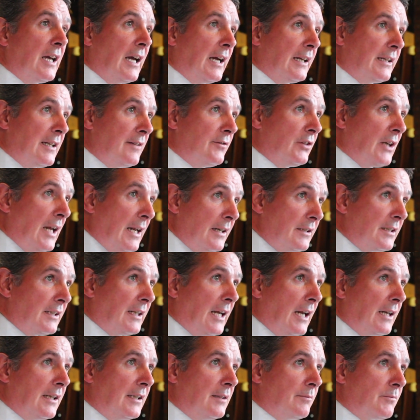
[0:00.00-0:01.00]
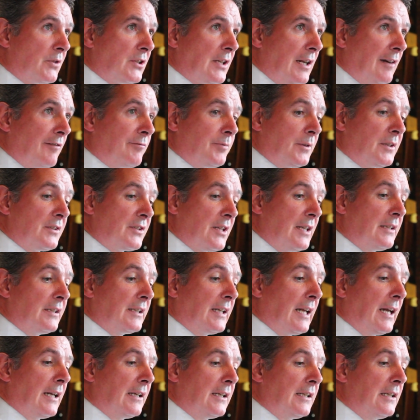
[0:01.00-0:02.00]
and even Enda Kenny himself, because
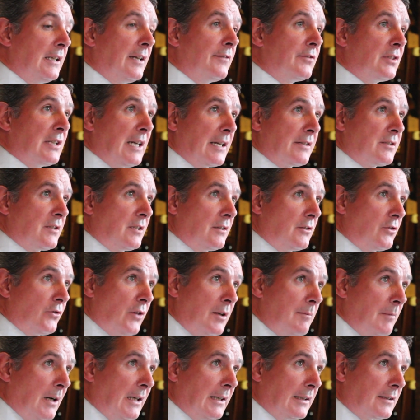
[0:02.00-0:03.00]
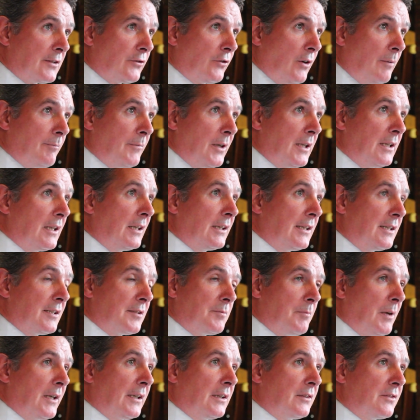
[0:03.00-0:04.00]
Enda Kenny lives less than 3 miles from me and he
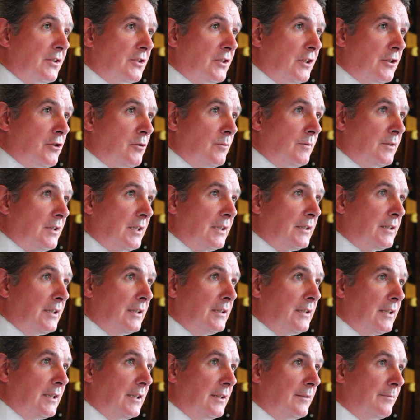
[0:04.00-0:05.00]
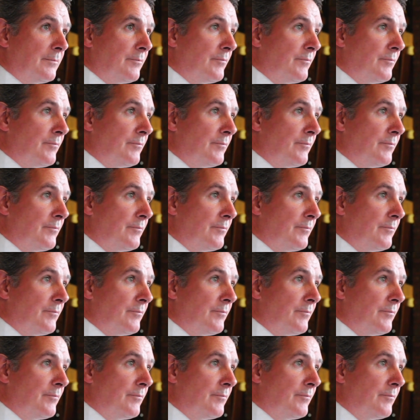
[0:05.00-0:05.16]
is my constituency TD.